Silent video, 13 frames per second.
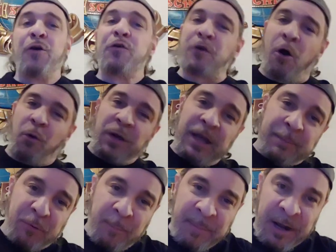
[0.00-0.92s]
So
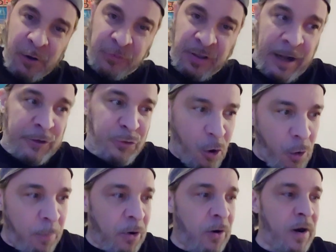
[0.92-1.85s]
it premieres
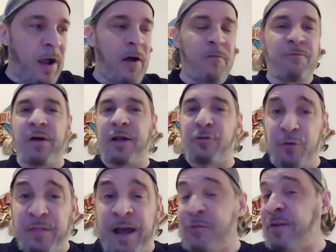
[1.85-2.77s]
October of
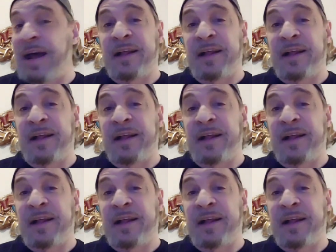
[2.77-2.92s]
2000.